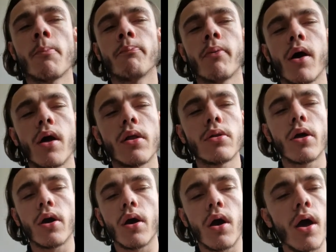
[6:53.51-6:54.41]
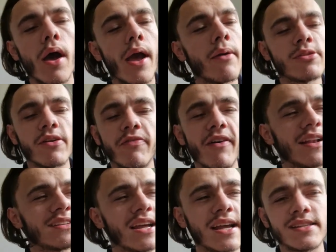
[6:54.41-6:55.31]
But look, it was a
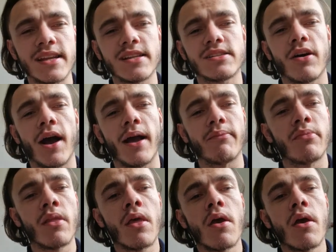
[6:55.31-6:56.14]
fantastic time,